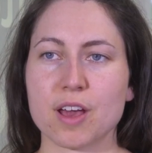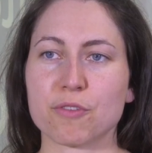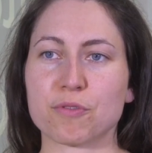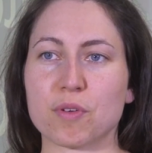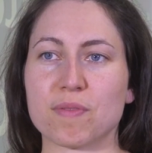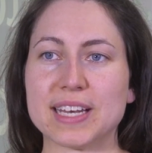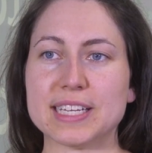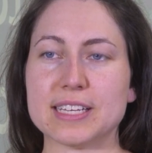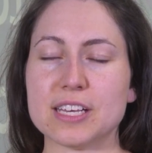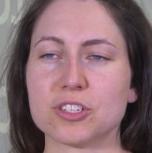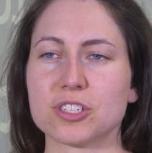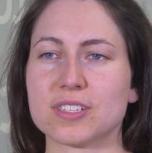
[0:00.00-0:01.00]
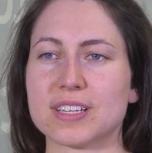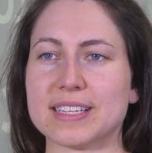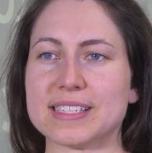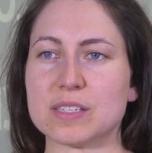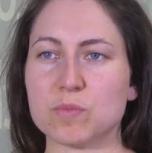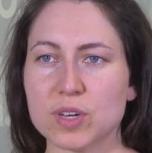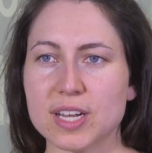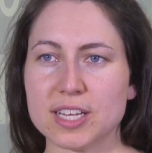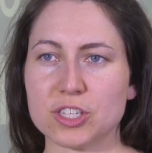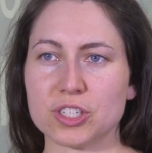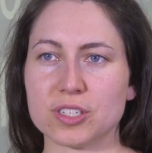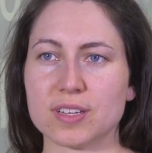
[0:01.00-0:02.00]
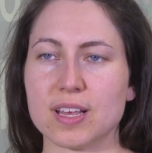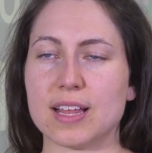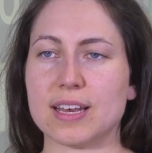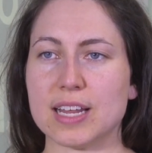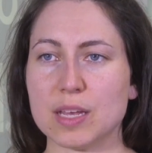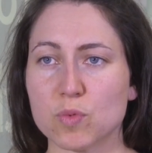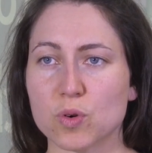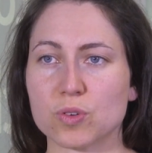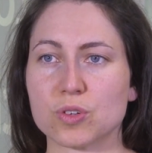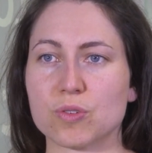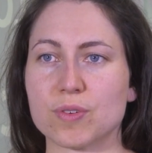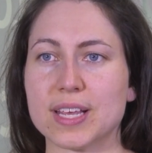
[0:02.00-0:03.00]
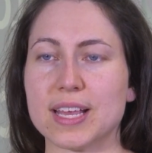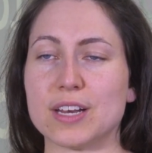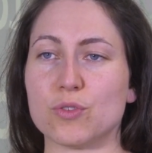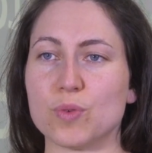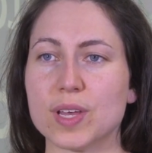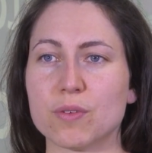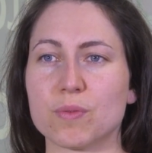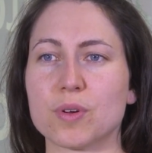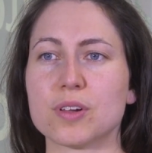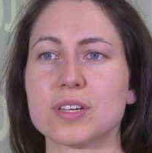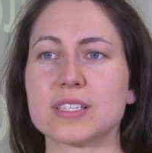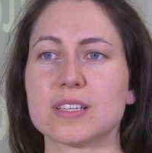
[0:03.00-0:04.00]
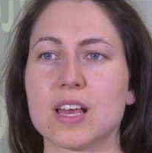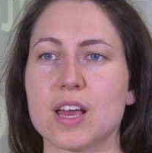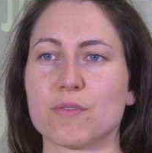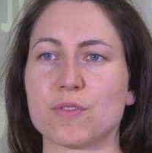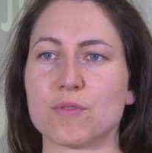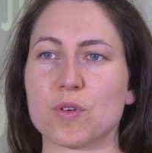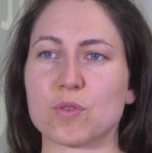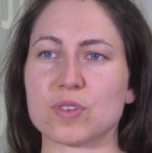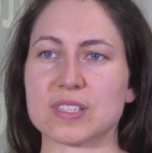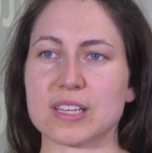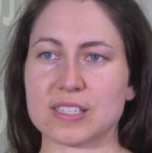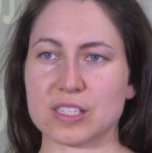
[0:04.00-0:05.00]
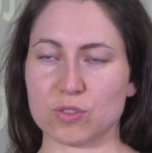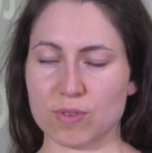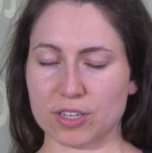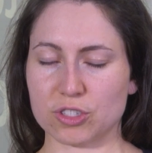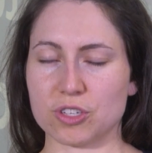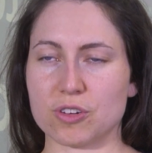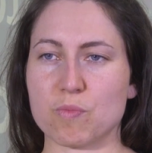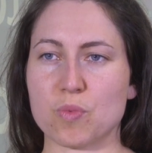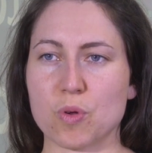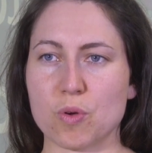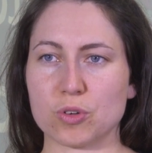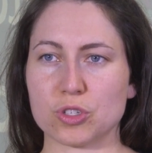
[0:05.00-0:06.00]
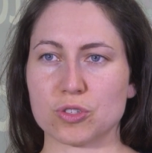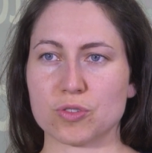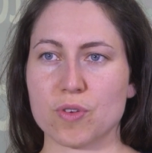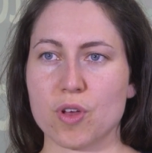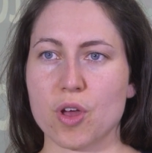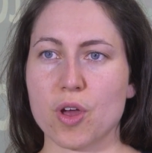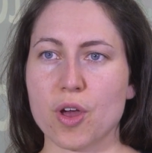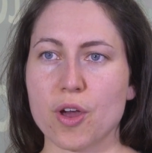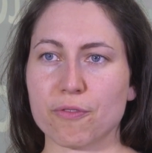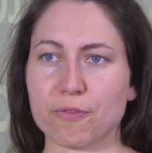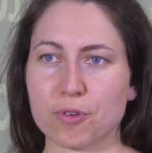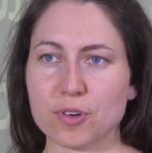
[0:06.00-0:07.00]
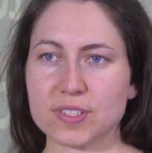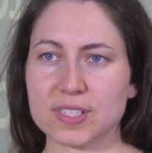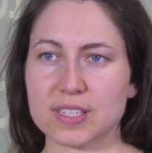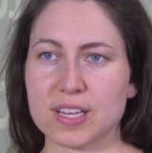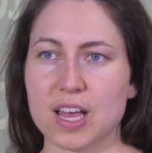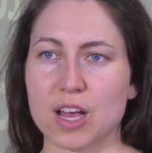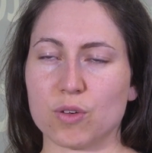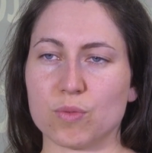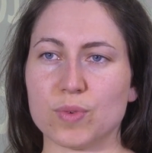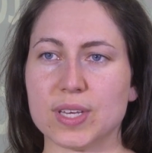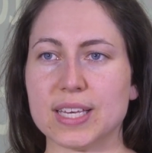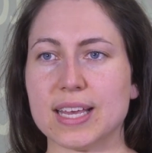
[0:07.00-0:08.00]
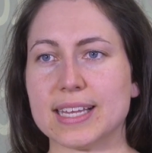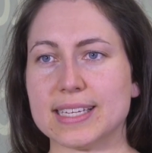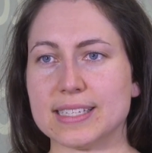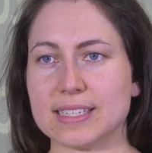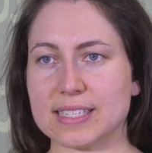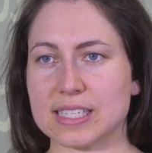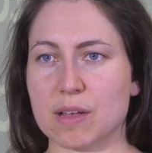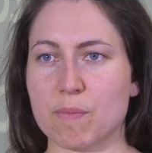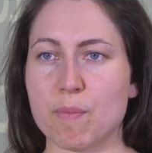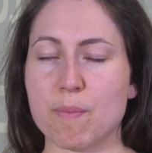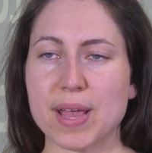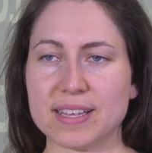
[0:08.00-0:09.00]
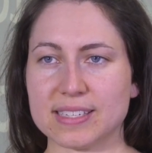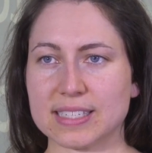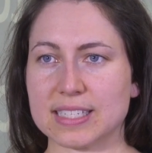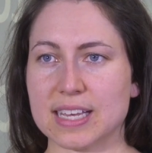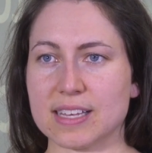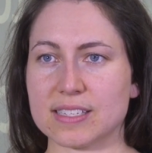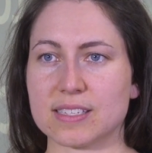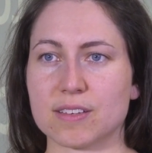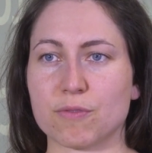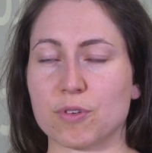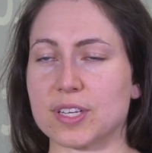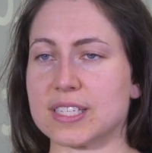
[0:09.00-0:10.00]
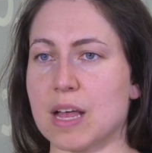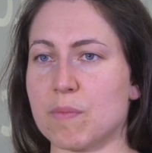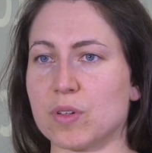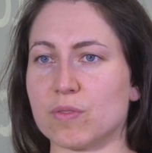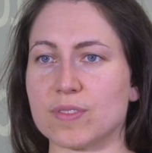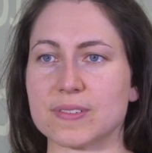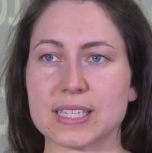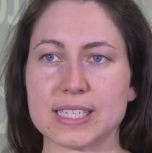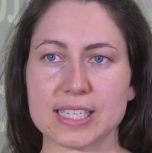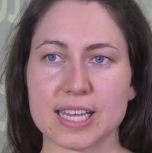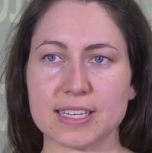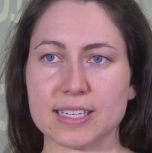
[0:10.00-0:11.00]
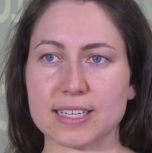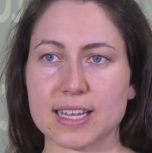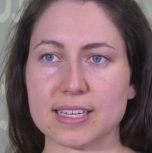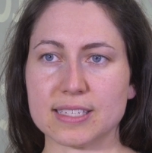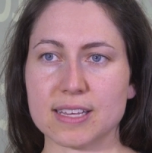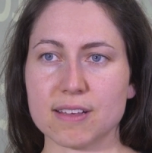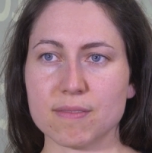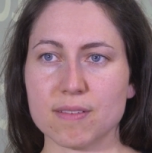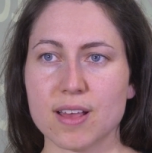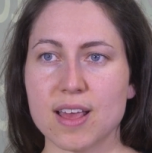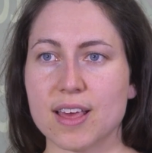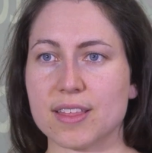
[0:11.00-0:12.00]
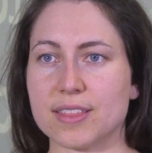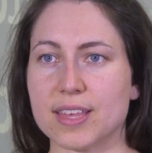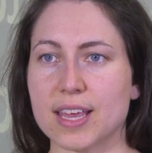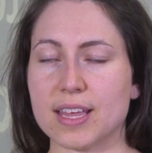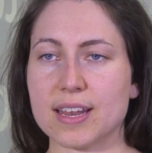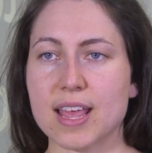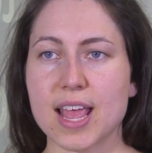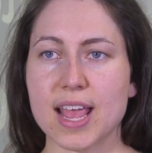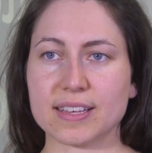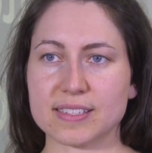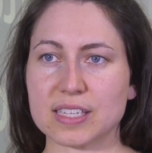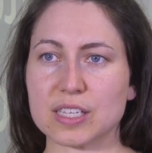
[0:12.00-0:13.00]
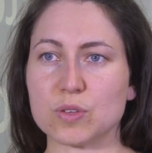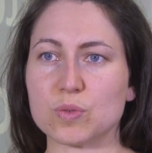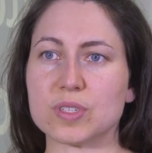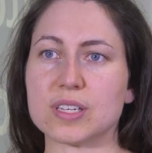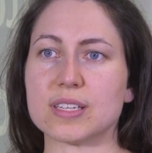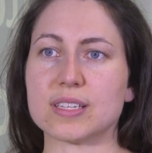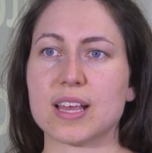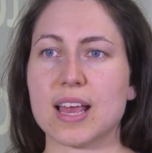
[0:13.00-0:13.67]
For validation in simulation, laboratory and real-world, we focused a structured approach. First, we did some basic tests, for example, with synthetic data, then executed